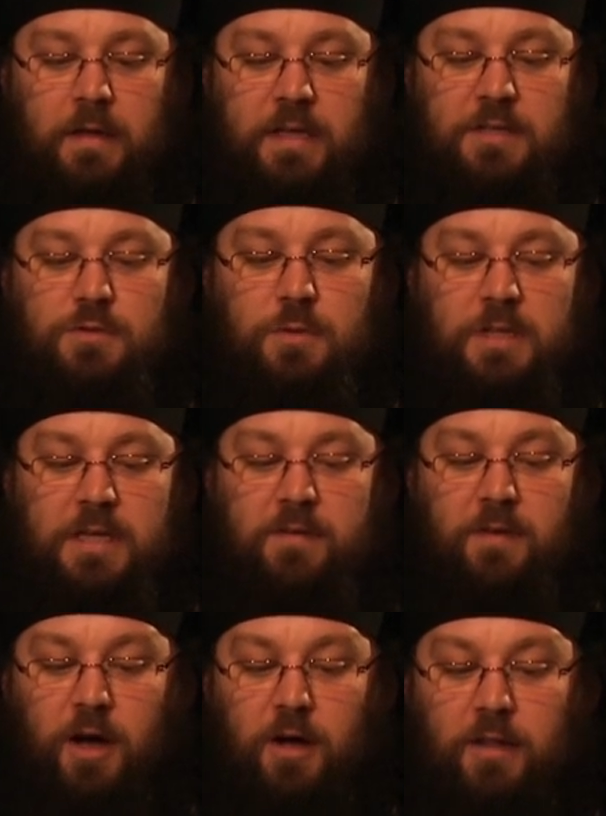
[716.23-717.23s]
is to
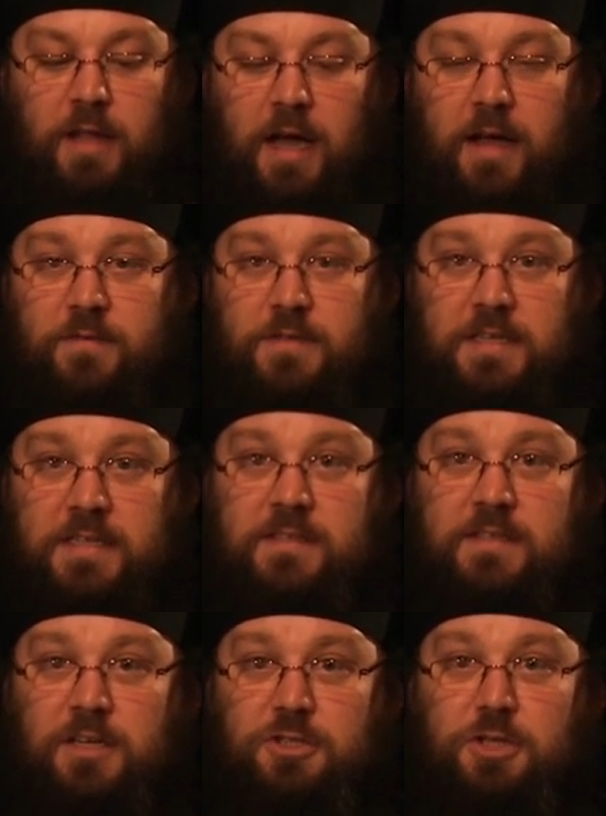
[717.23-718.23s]
live our lives in
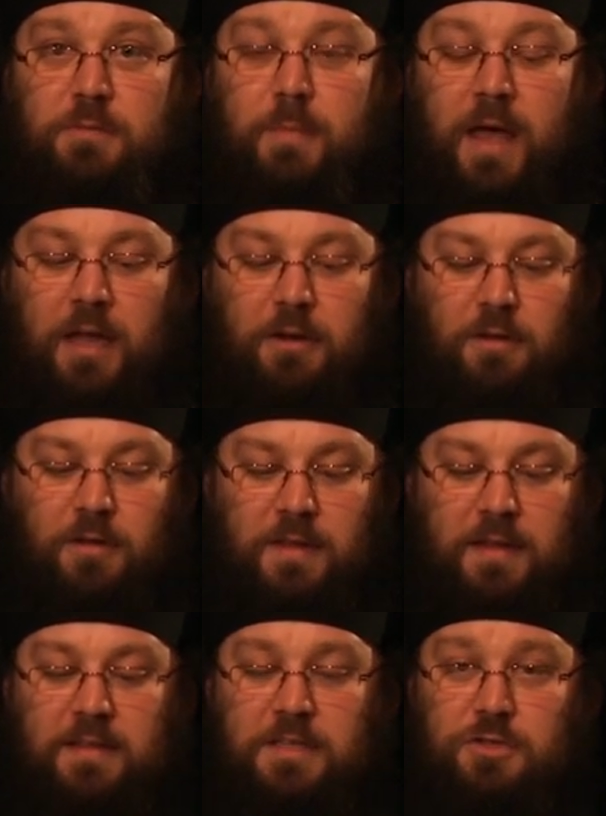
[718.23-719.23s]
such a manner
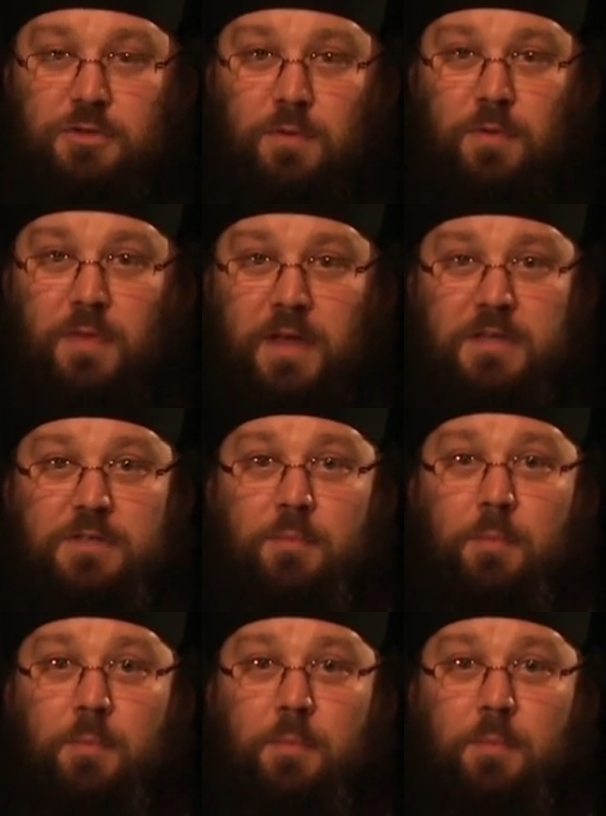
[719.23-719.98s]
that these two things are